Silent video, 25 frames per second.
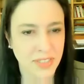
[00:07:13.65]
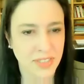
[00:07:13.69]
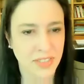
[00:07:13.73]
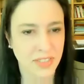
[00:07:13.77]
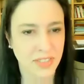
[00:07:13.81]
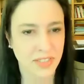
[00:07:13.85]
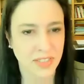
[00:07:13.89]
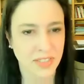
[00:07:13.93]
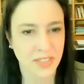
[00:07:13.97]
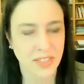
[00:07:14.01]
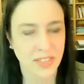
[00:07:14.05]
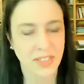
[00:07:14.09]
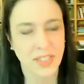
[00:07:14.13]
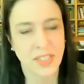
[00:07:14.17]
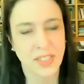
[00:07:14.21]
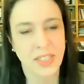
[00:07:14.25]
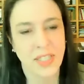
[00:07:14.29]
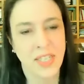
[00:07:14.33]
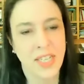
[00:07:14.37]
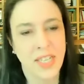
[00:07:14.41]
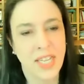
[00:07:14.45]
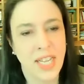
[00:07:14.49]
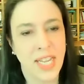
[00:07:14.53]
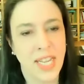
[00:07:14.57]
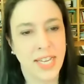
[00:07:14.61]
And just,
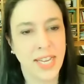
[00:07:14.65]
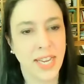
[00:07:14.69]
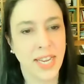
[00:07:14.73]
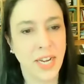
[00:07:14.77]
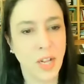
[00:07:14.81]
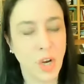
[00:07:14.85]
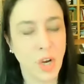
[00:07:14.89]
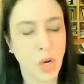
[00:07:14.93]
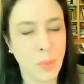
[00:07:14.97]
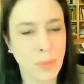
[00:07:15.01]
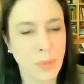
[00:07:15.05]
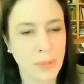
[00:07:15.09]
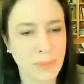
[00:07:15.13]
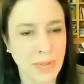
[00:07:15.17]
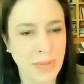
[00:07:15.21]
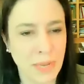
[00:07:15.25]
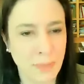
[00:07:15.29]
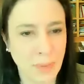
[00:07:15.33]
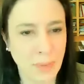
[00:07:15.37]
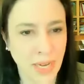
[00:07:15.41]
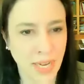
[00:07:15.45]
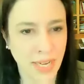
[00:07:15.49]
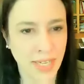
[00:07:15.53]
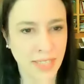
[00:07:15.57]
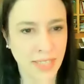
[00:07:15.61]
it kind of opened my
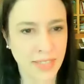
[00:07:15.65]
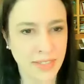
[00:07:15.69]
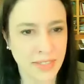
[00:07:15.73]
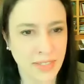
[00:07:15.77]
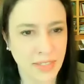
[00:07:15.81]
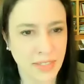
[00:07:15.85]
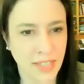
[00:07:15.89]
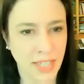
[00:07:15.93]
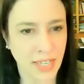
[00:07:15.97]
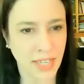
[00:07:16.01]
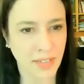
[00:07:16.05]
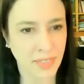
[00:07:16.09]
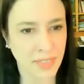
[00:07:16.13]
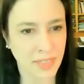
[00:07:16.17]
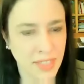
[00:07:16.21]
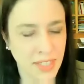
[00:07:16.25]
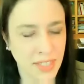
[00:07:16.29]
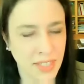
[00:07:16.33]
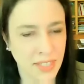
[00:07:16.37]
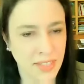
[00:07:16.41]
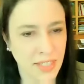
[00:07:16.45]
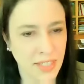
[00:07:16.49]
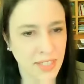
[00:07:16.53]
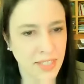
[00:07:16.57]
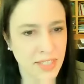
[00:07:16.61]
mind to like
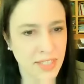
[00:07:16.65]
thinking like,